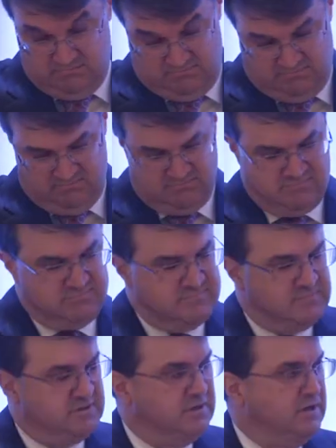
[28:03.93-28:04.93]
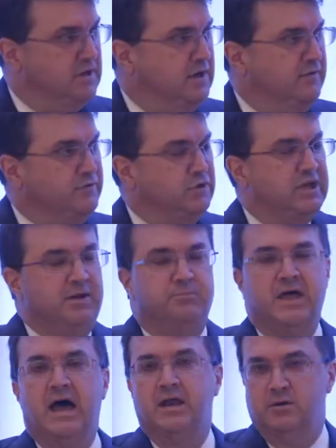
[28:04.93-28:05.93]
If you keep
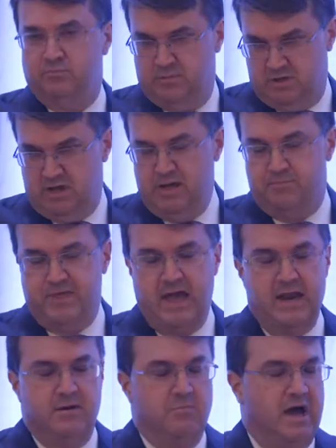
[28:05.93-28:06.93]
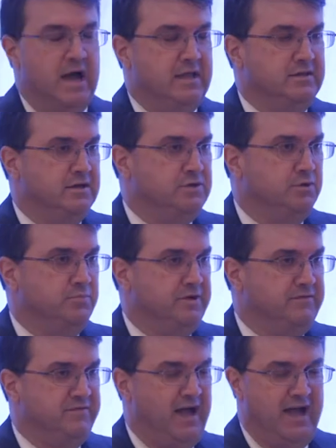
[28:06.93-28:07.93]
that in mind, then you'll be
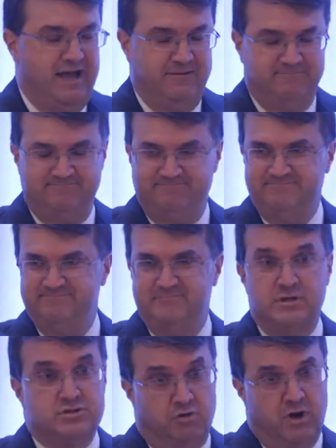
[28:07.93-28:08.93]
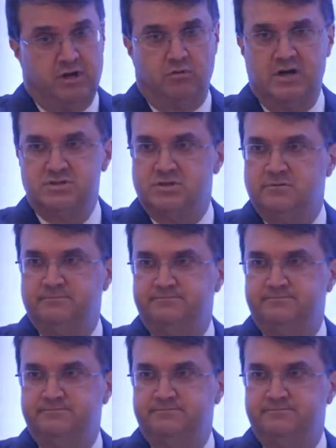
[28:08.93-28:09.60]
fine. It's a great question.